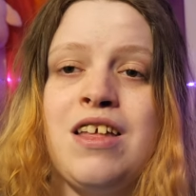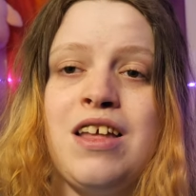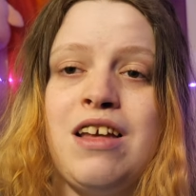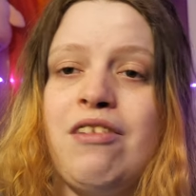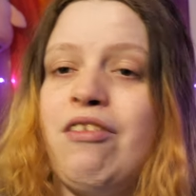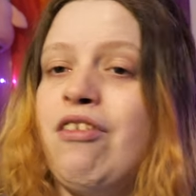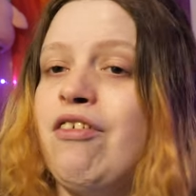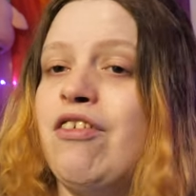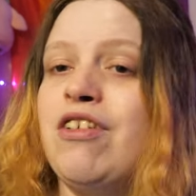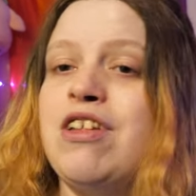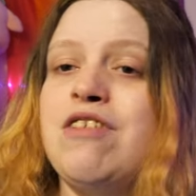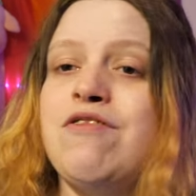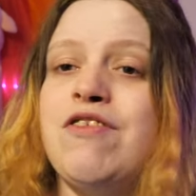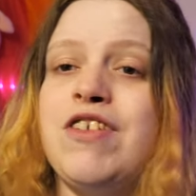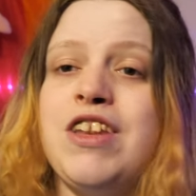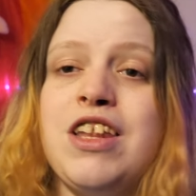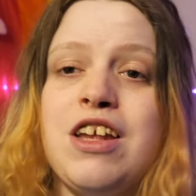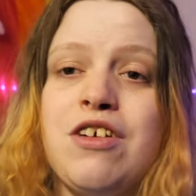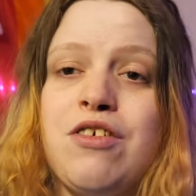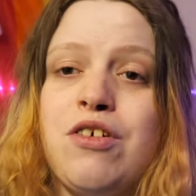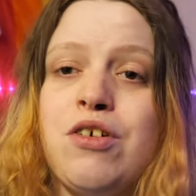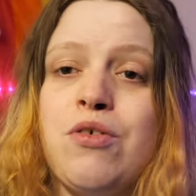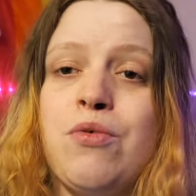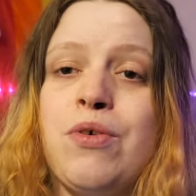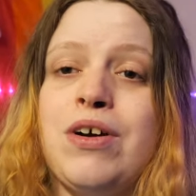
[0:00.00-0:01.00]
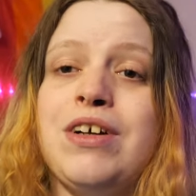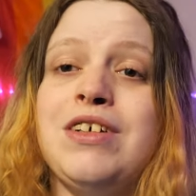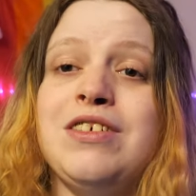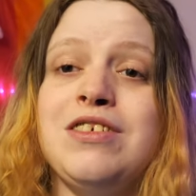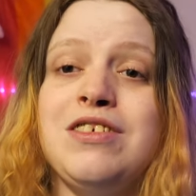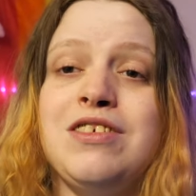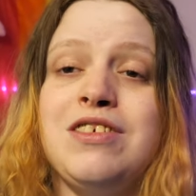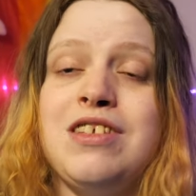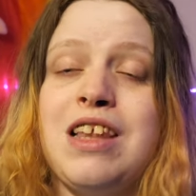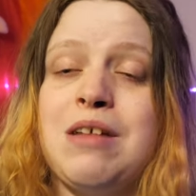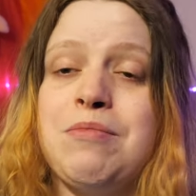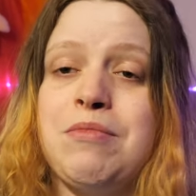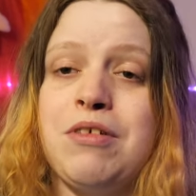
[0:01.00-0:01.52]
If you have any video
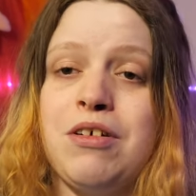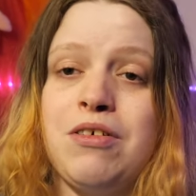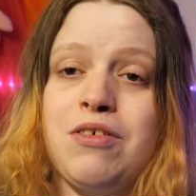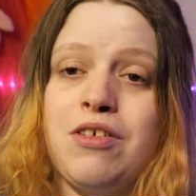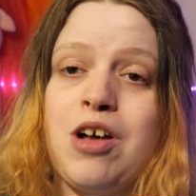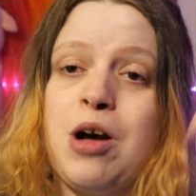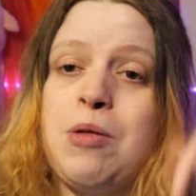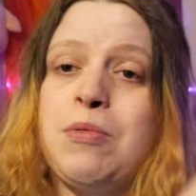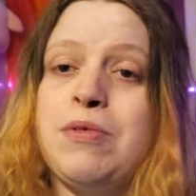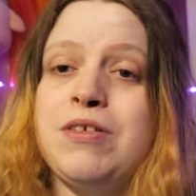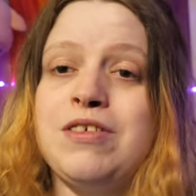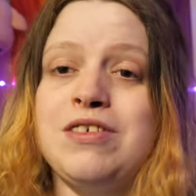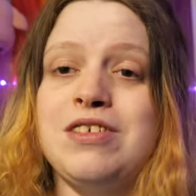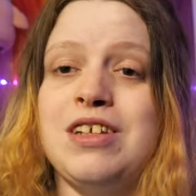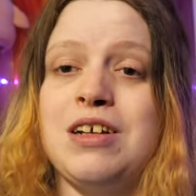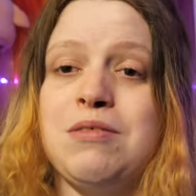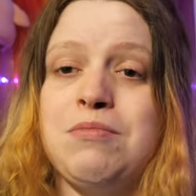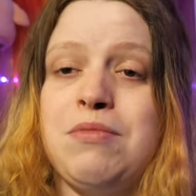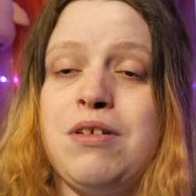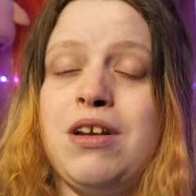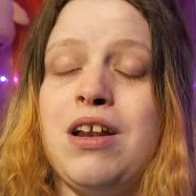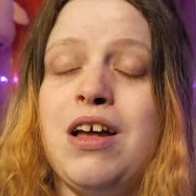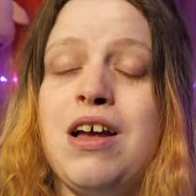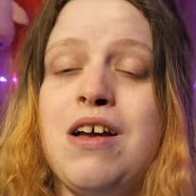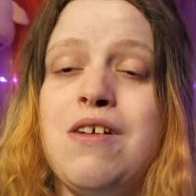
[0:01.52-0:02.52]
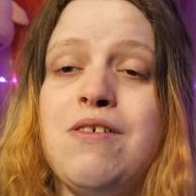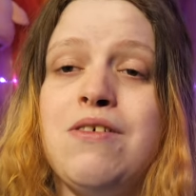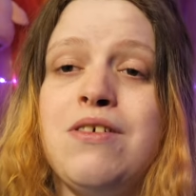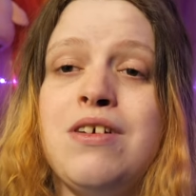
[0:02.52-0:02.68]
requests, let me know in the comments down below.